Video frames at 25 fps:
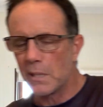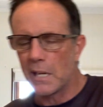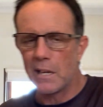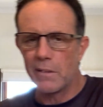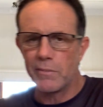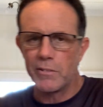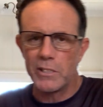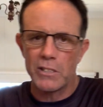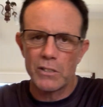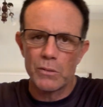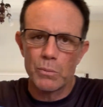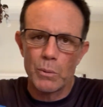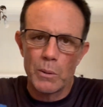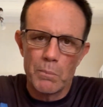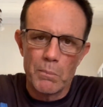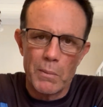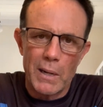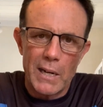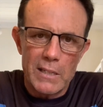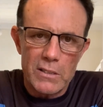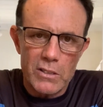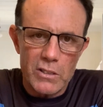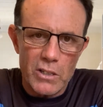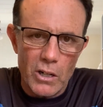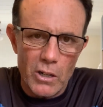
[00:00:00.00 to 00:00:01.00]
heavier swim
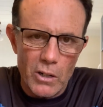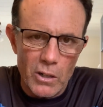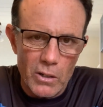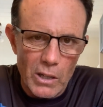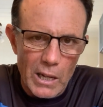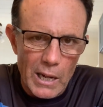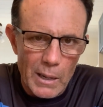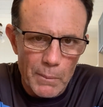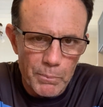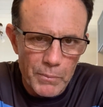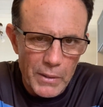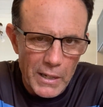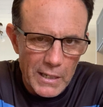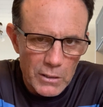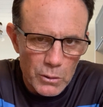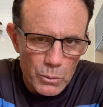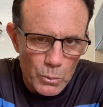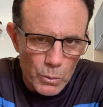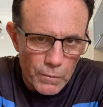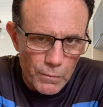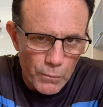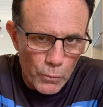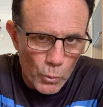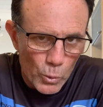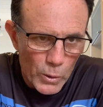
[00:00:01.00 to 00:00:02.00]
baits, I'll up that to a
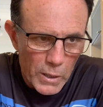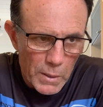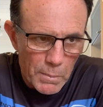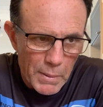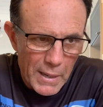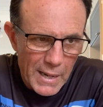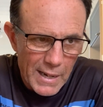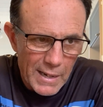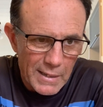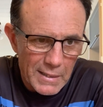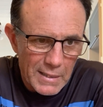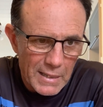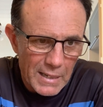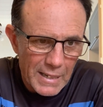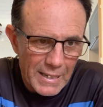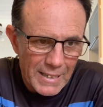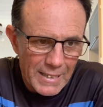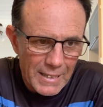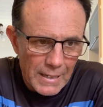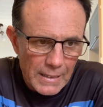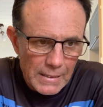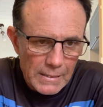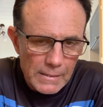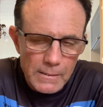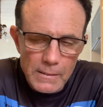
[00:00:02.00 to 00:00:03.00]
40 pound
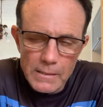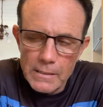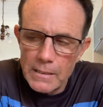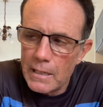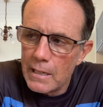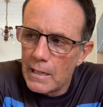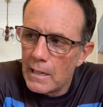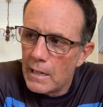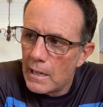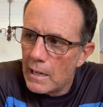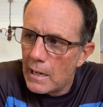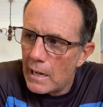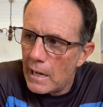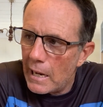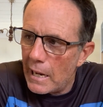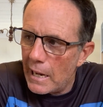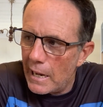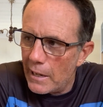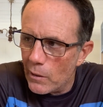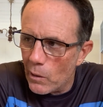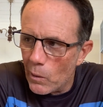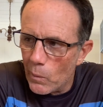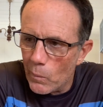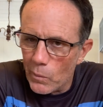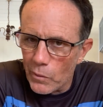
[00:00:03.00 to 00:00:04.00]
leader,
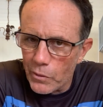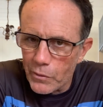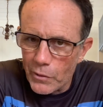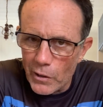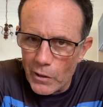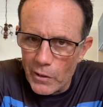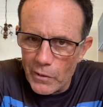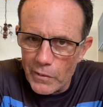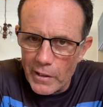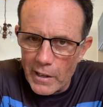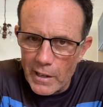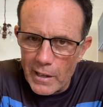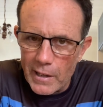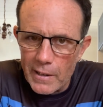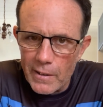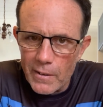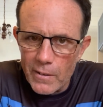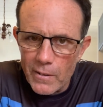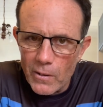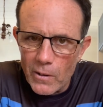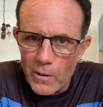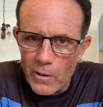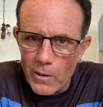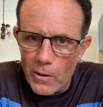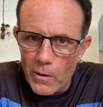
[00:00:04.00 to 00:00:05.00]
and I will throw
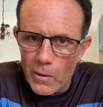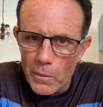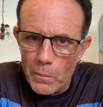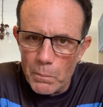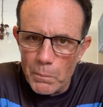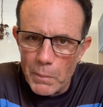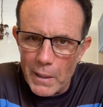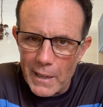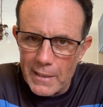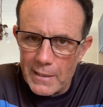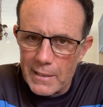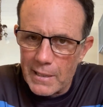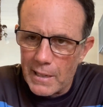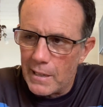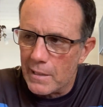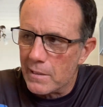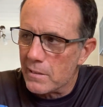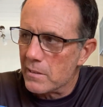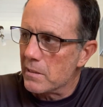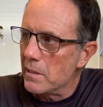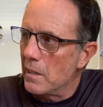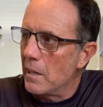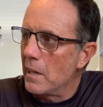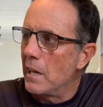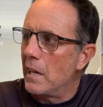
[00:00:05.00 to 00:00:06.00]
that on bait cast.
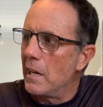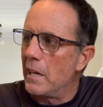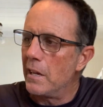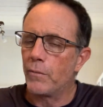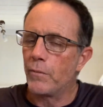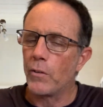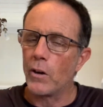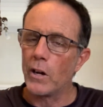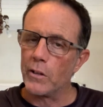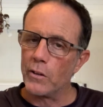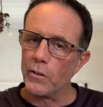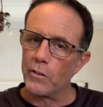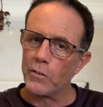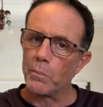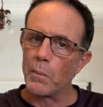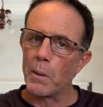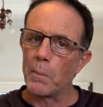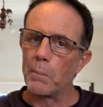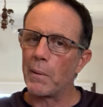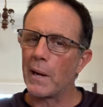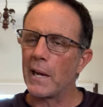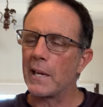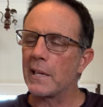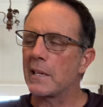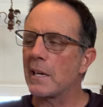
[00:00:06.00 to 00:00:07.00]
If I use my
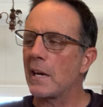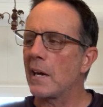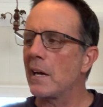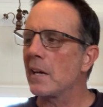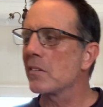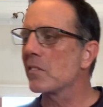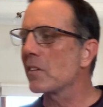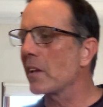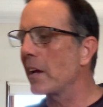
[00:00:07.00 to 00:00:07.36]
bait cast